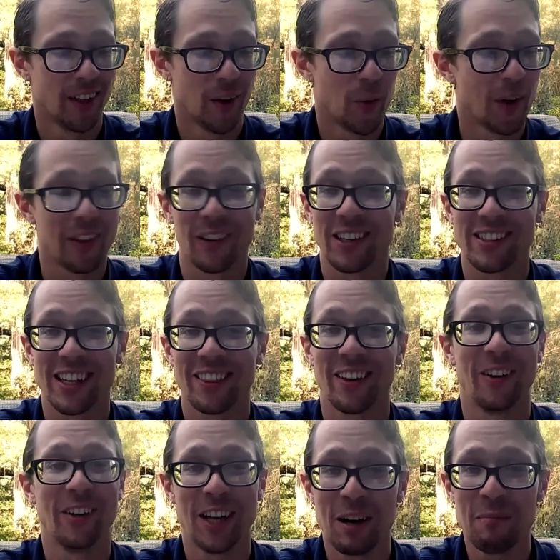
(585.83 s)
Whether it's at
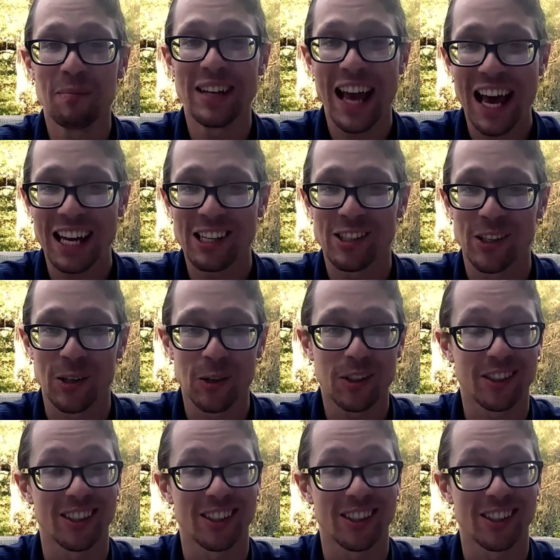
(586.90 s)
their dumb dad jokes,